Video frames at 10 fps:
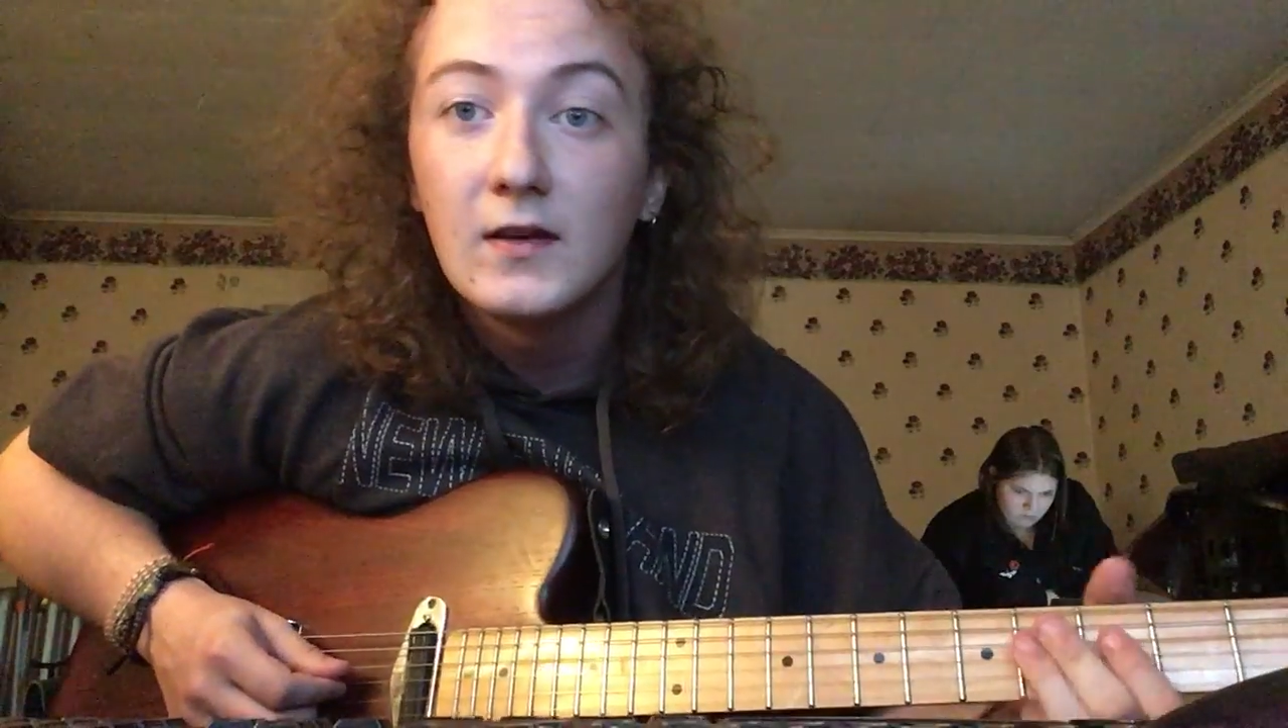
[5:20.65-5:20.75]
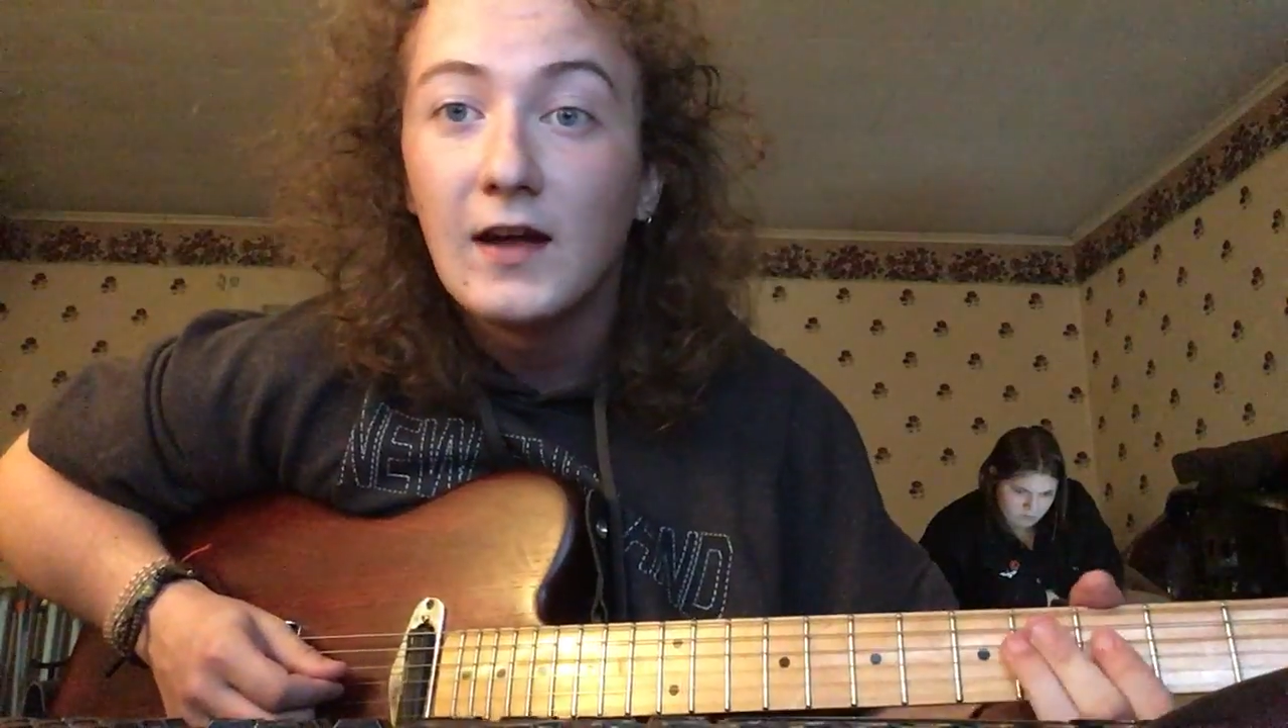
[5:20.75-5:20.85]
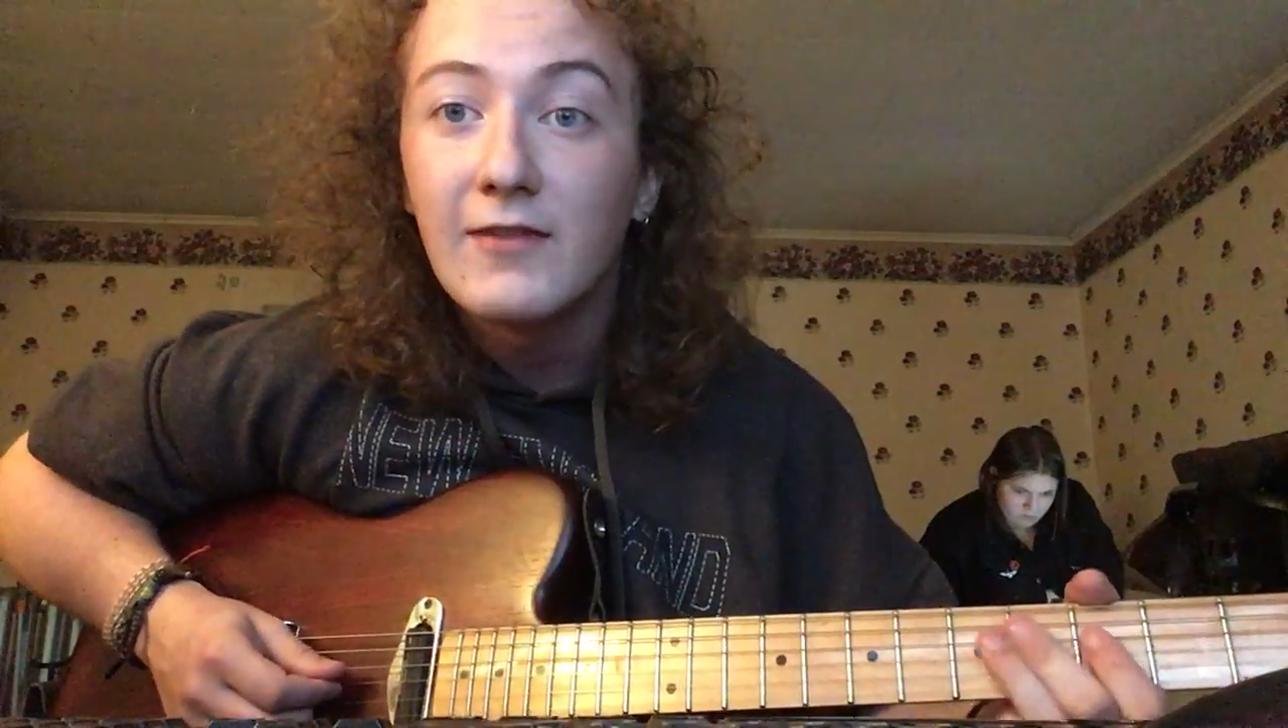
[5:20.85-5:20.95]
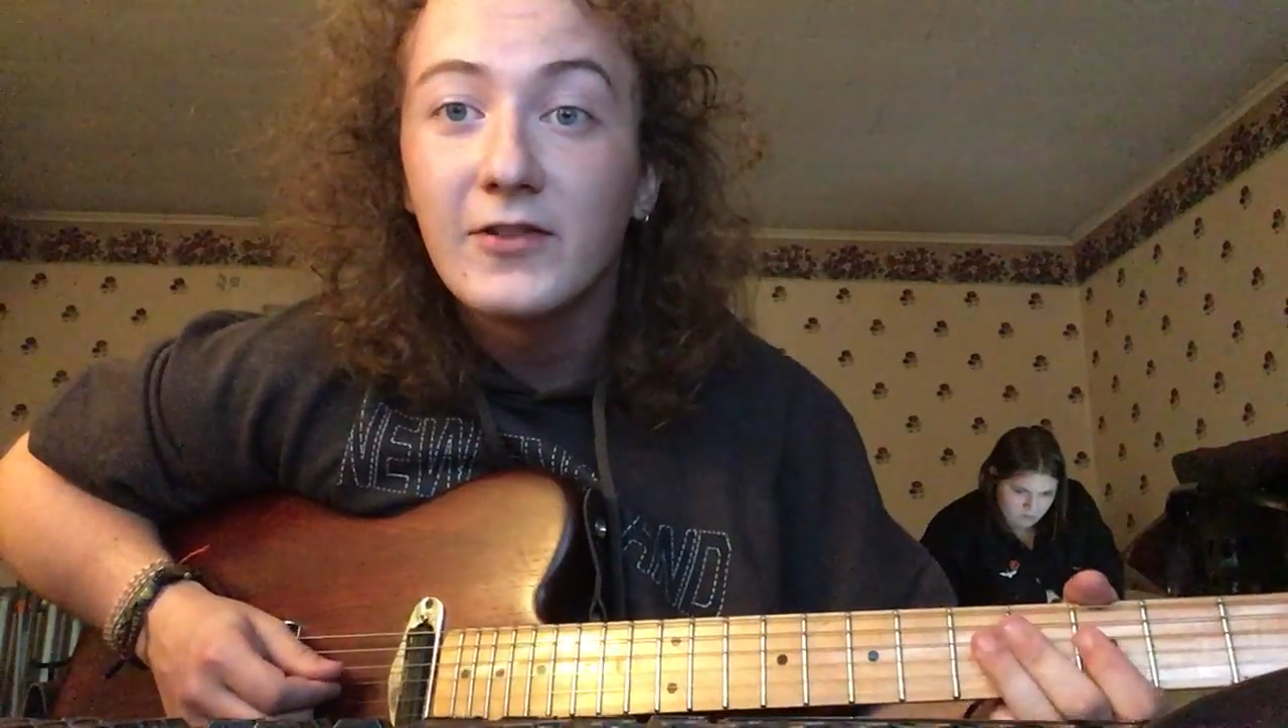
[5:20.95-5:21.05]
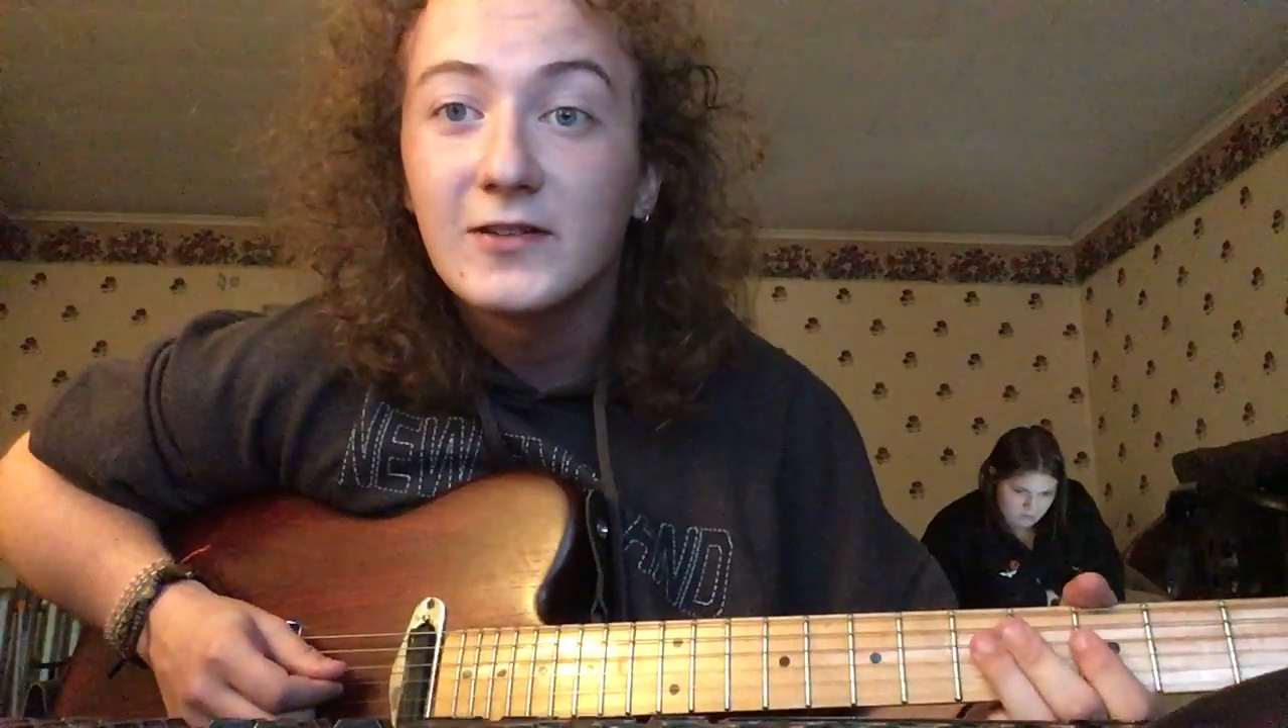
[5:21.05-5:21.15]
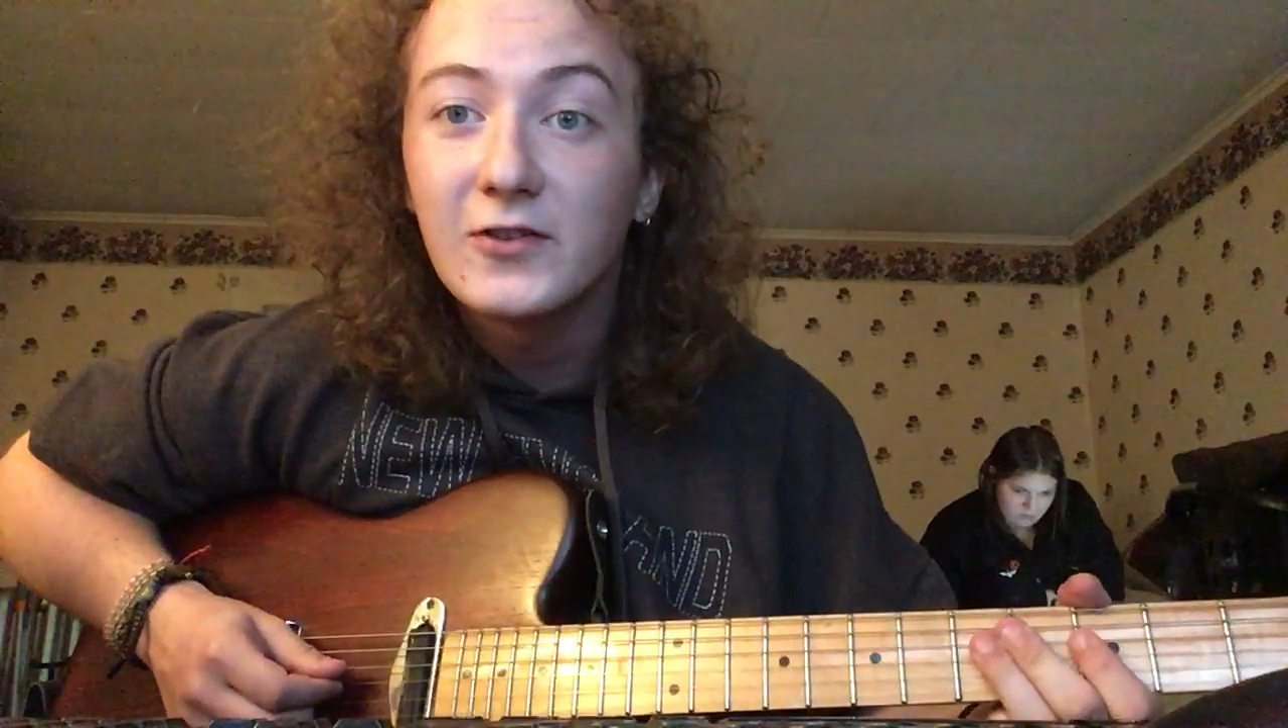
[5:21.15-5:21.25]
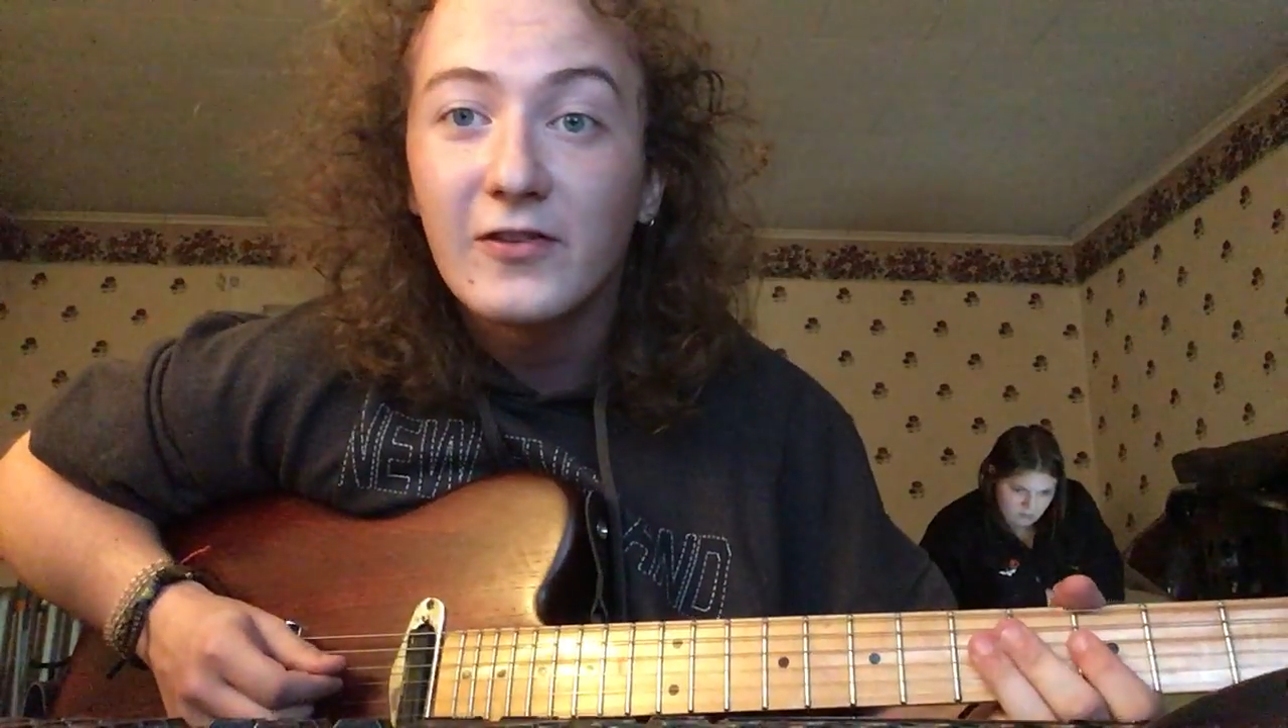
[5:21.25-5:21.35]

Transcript: Everything just